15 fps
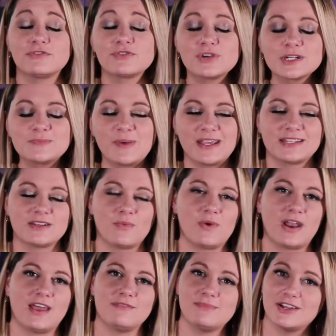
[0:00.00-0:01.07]
And of course, based on
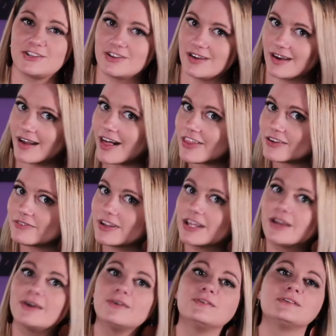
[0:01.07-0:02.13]
what I've mentioned in other
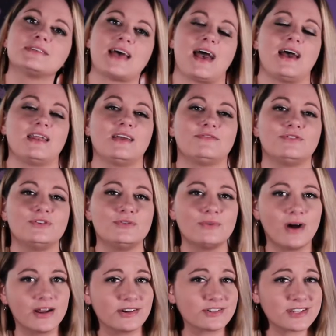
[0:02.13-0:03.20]
videos, and if
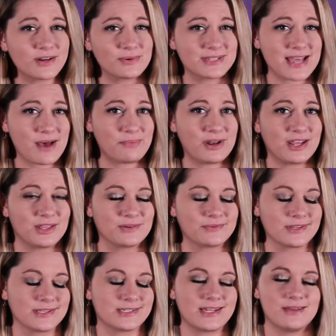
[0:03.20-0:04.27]
you understand what's happening in the
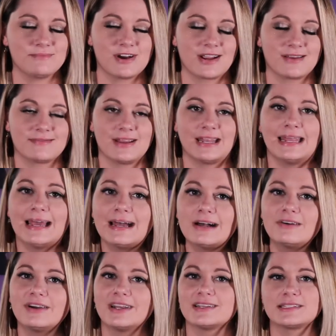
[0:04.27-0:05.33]
real estate market right
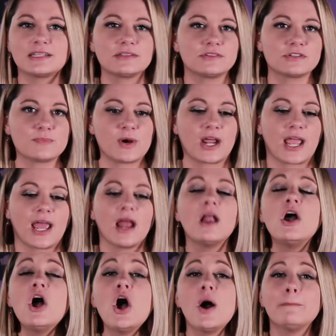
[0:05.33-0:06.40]
now, in a seller's market,
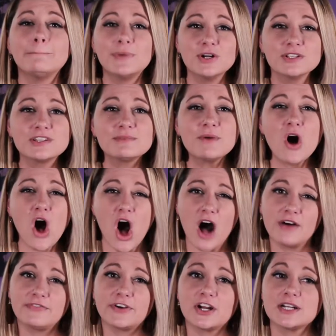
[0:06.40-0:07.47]
market, multiple
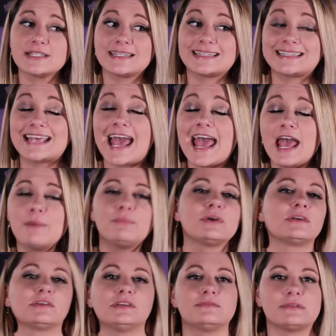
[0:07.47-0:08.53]
offers
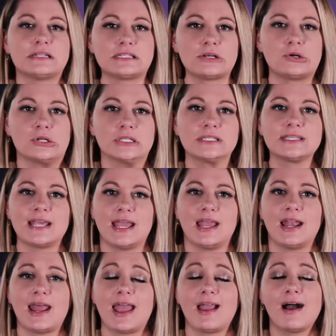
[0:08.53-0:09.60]
typically results
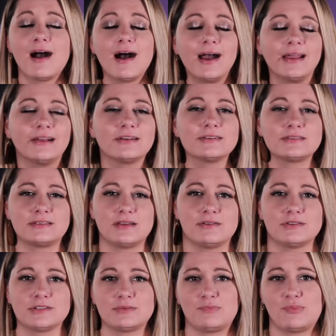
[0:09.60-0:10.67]
in a higher
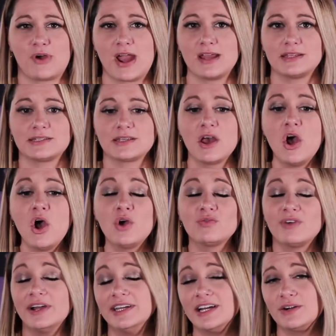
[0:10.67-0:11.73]
sales price.
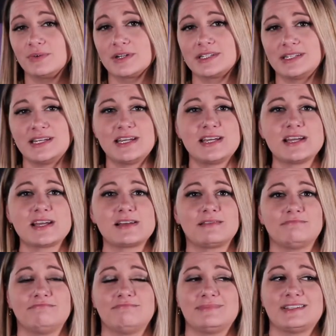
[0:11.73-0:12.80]
Right now, we're seeing
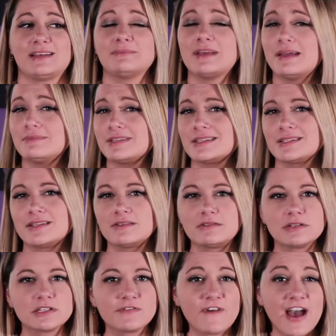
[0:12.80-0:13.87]
sometimes as
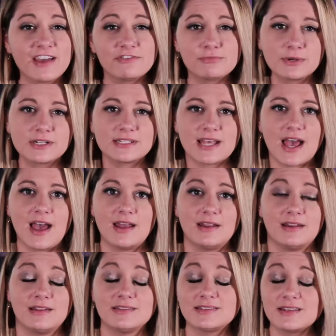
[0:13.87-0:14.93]
little as 5%, and
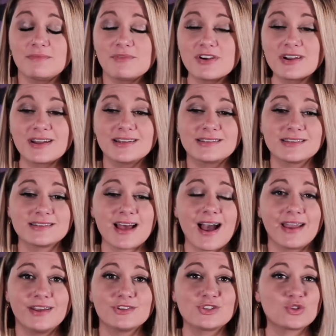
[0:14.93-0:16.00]
in some markets, as
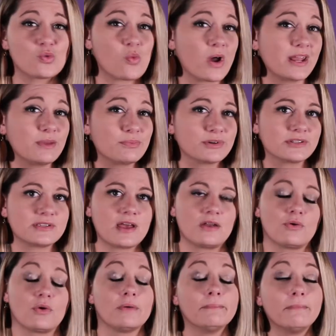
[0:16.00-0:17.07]
high as
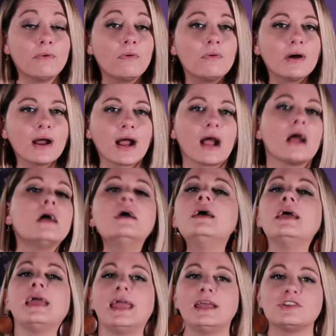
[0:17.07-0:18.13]
20% or more
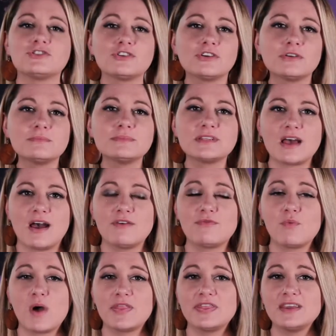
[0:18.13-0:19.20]
in terms
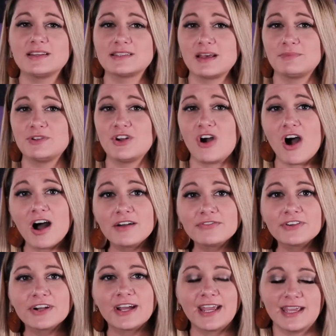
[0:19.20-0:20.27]
of what the accepted
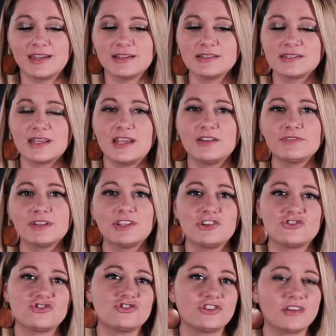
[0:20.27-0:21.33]
offer is in
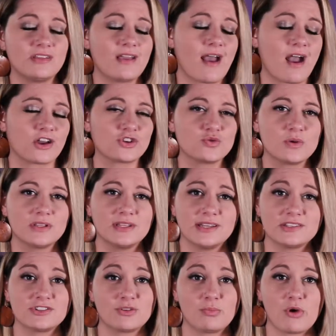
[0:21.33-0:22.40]
relation to the actual
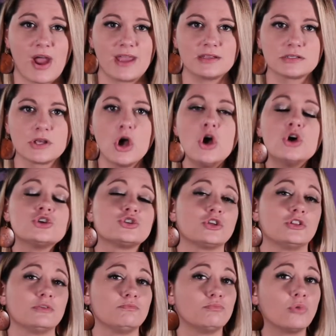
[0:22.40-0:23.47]
list price. So,
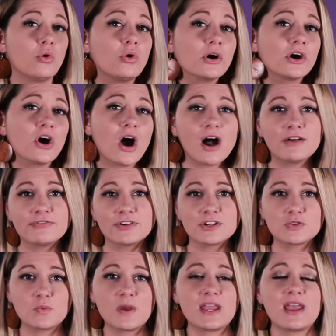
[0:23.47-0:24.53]
the more
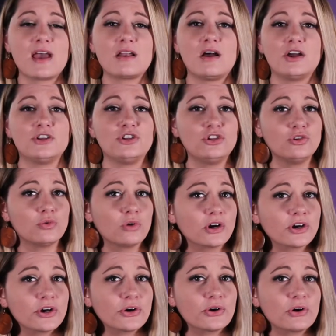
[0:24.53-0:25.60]
offers we get on
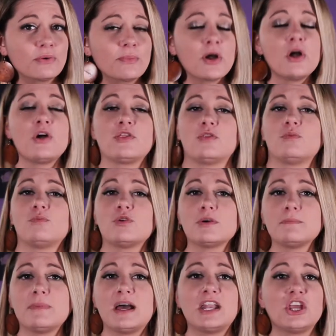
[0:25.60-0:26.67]
your home, the
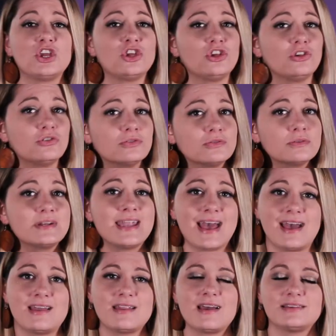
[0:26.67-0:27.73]
more money you
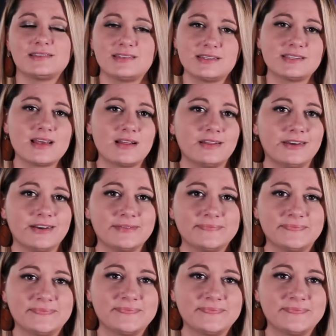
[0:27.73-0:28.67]
net as the seller.